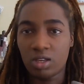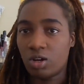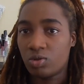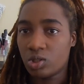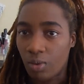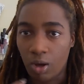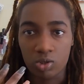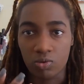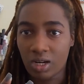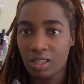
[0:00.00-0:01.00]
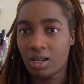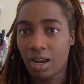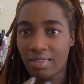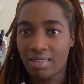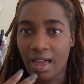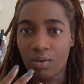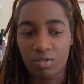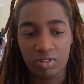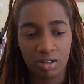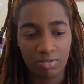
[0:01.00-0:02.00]
you know, smells or anything like that,
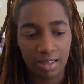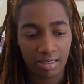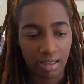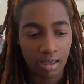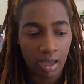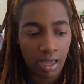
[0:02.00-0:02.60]
with stuff like that